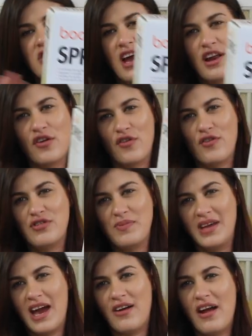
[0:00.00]
kind of grossed
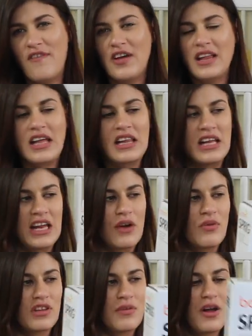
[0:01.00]
me out. I felt like cleaning it
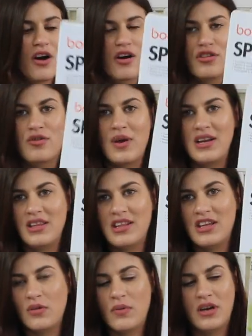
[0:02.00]
was going to be hard, so I did
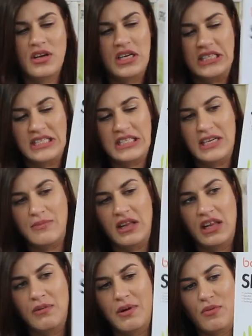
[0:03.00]
this one because it seemed a
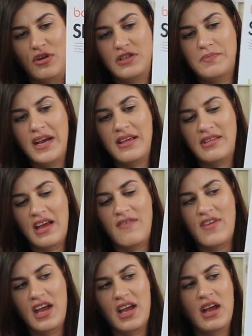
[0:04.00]
little bit more
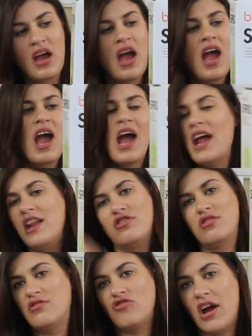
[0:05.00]
space-saving, and it
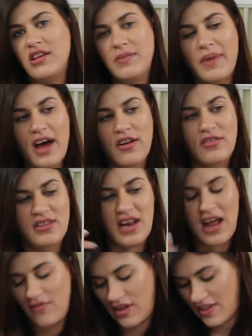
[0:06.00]
just dries the bottles and
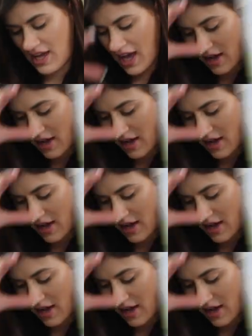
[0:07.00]
everything